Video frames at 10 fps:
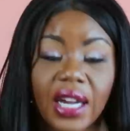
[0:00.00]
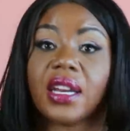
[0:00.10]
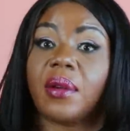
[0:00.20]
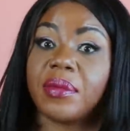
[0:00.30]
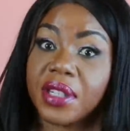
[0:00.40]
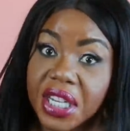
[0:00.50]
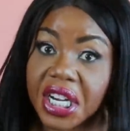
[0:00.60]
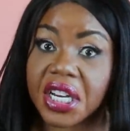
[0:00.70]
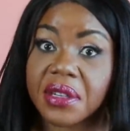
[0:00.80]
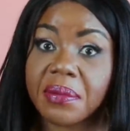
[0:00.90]
And I'm
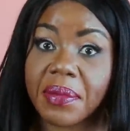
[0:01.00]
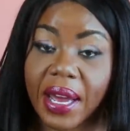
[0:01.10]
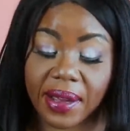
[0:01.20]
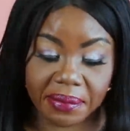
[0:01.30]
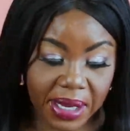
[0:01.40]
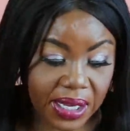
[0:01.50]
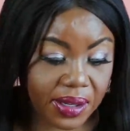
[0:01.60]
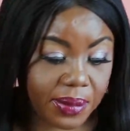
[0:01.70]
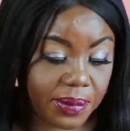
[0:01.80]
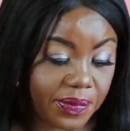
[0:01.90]
done buying
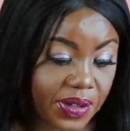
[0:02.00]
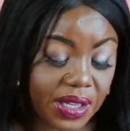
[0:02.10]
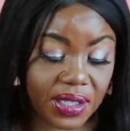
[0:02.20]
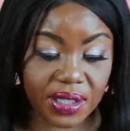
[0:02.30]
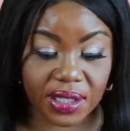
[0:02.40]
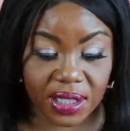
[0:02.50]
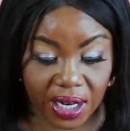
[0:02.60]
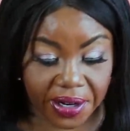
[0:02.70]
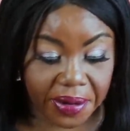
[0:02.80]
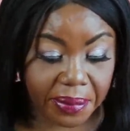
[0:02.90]
makeup for this
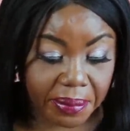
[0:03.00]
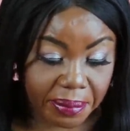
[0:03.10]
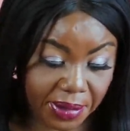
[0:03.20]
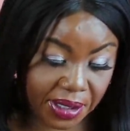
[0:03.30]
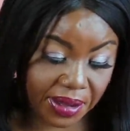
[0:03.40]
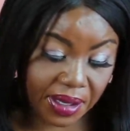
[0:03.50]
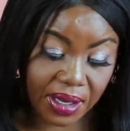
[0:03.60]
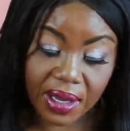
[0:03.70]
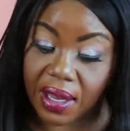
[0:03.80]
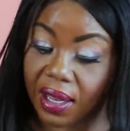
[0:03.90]
entire month.
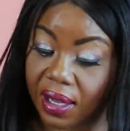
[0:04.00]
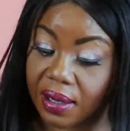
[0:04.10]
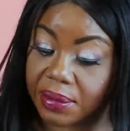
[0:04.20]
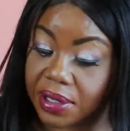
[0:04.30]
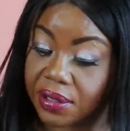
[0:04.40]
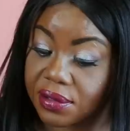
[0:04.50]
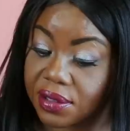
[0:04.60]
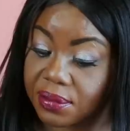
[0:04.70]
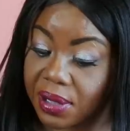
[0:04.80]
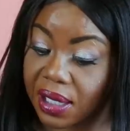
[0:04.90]
I'll be
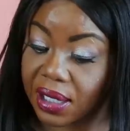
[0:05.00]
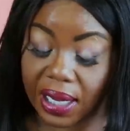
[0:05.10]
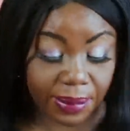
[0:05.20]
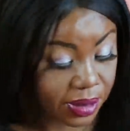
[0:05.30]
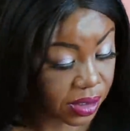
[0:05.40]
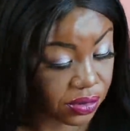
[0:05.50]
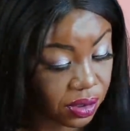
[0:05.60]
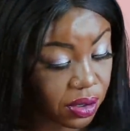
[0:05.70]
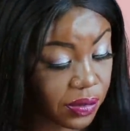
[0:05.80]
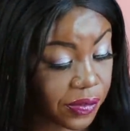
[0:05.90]
using my climate
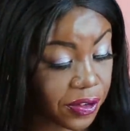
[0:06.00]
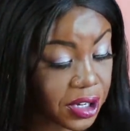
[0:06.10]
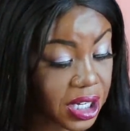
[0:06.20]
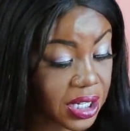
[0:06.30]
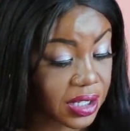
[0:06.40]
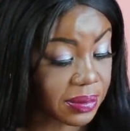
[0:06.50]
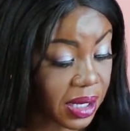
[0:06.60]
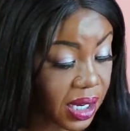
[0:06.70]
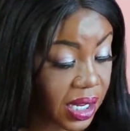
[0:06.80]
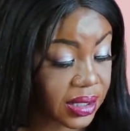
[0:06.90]
control frizz,
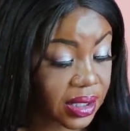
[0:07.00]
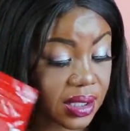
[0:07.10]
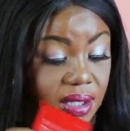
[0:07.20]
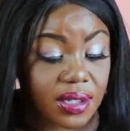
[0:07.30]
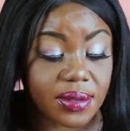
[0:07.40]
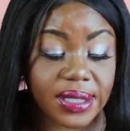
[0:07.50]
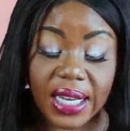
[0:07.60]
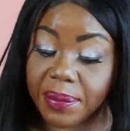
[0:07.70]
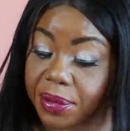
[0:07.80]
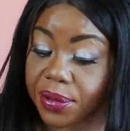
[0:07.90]
my L'Occitane
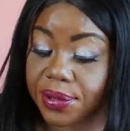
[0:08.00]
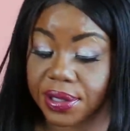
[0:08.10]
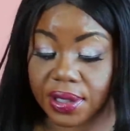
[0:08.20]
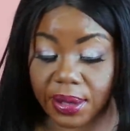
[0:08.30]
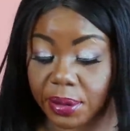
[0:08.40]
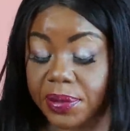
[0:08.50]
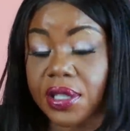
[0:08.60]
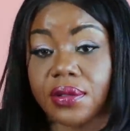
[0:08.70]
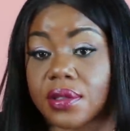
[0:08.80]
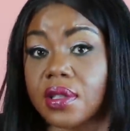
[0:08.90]
samples. I'm going
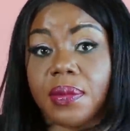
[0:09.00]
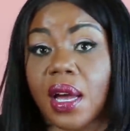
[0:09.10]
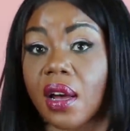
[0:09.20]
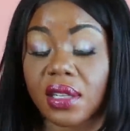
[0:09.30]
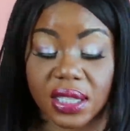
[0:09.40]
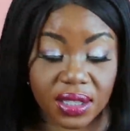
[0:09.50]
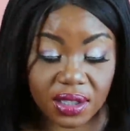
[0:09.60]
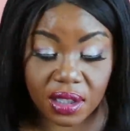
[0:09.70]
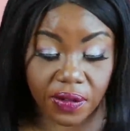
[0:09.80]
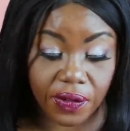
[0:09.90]
to be using up all this
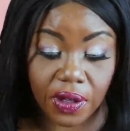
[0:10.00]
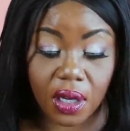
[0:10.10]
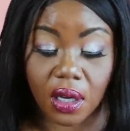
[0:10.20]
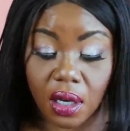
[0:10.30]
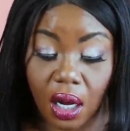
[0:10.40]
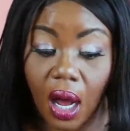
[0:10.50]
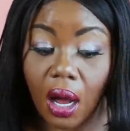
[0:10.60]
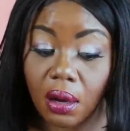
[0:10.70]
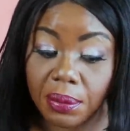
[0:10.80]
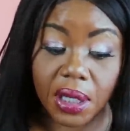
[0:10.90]
stuff
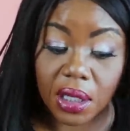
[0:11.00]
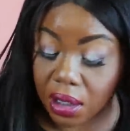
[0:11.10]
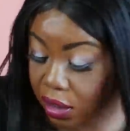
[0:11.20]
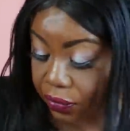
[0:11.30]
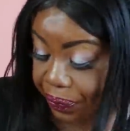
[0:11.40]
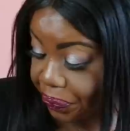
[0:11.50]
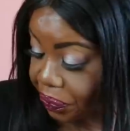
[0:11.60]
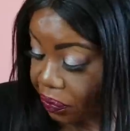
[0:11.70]
all month long.